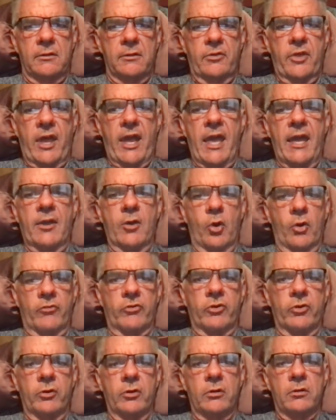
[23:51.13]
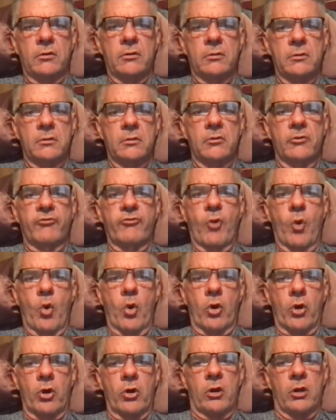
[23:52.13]
The Hangover
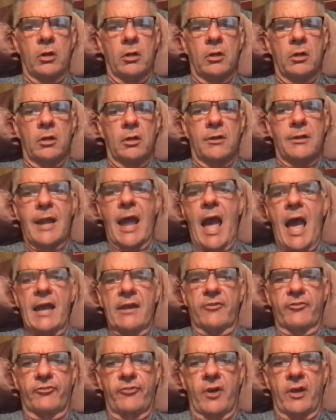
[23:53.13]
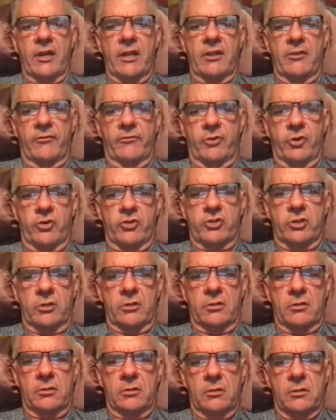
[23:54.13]
4, not funny
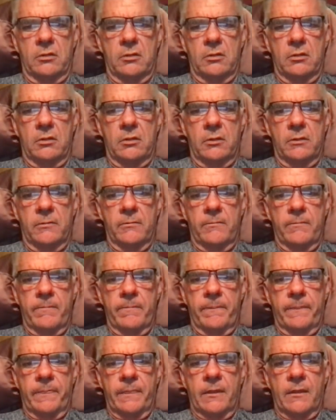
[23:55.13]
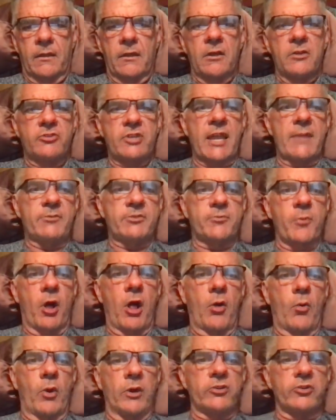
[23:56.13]
version. James
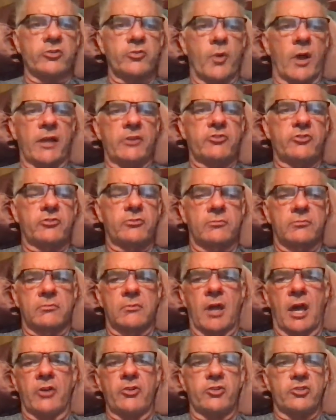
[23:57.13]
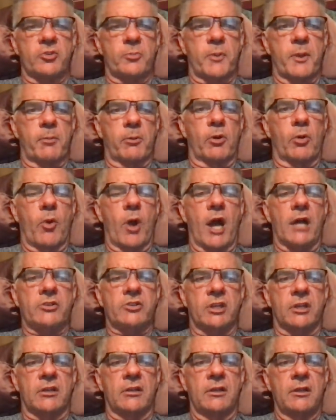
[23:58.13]
Small wonders why hundreds of people are
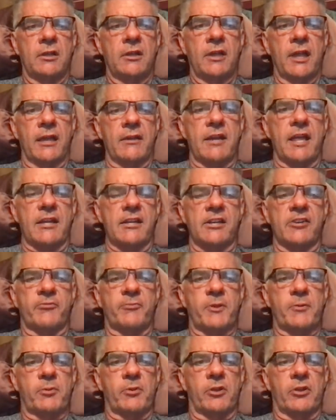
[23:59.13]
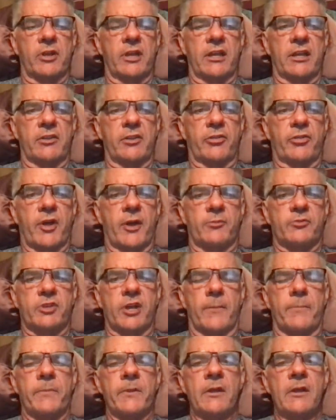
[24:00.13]
watching and not enough people are hitting the thumbs
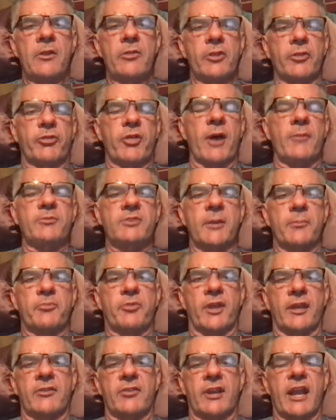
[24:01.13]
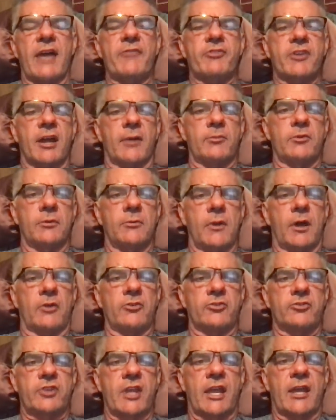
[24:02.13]
up. The thumbs up thing that I've come to
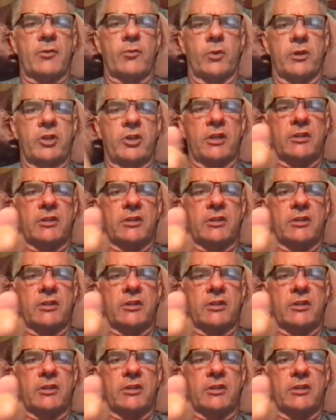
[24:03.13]
understand, when you